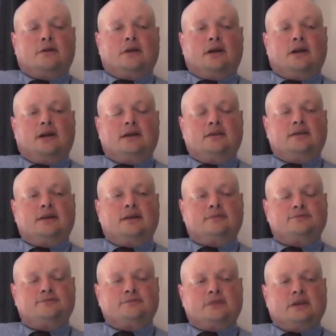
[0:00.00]
And
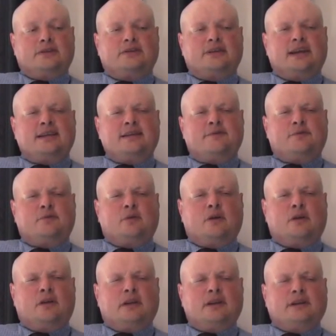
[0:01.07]
I stared at him for a
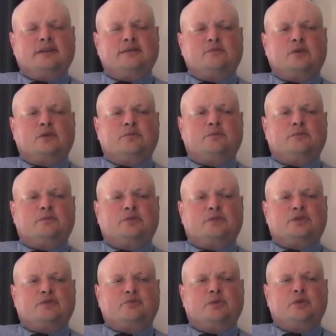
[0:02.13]
while. I didn't want
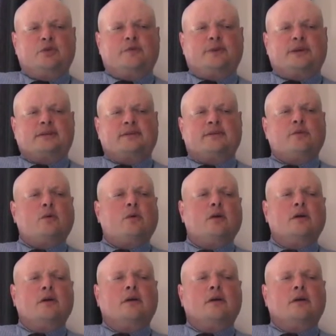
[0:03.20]
to move because I thought,